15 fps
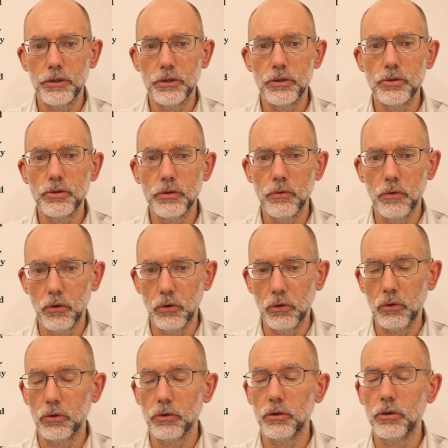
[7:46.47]
to
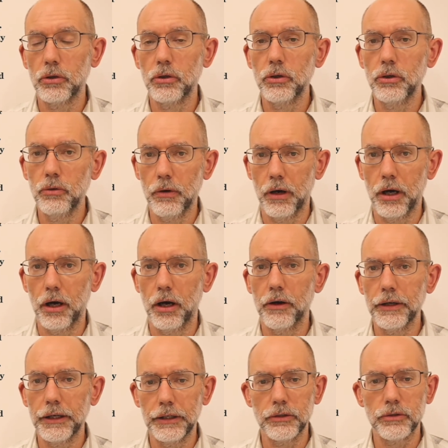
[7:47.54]
all who are
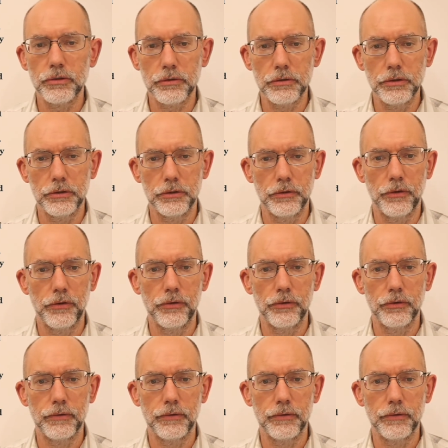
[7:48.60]
in truths.